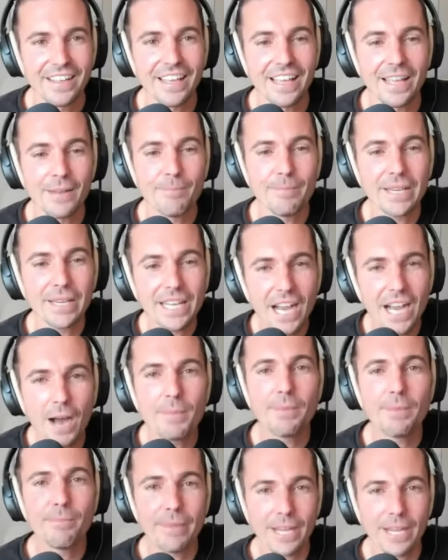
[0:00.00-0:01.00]
in
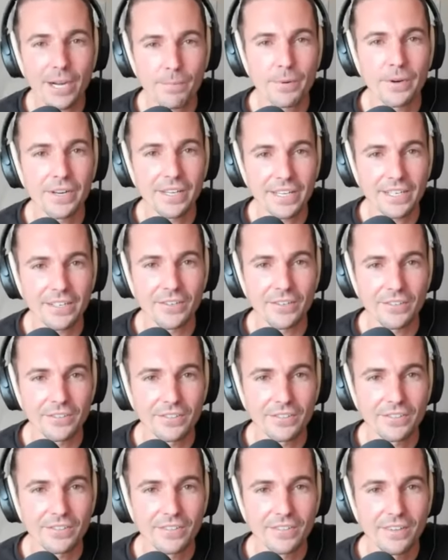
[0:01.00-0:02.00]
becoming better
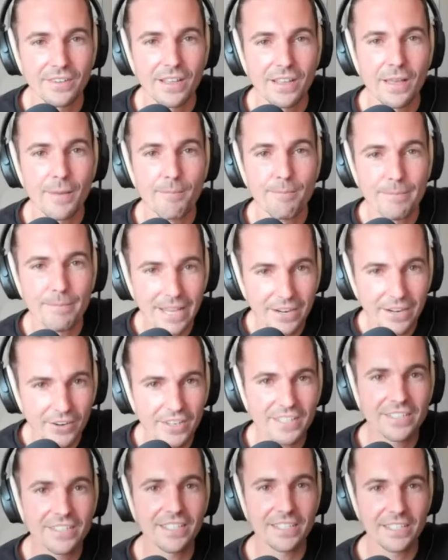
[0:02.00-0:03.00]
predictors, better
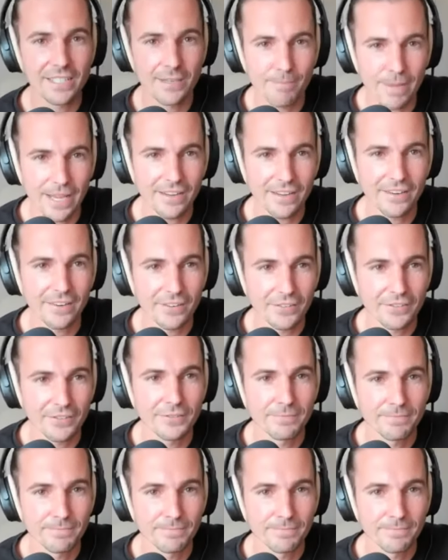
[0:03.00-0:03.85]
decision makers.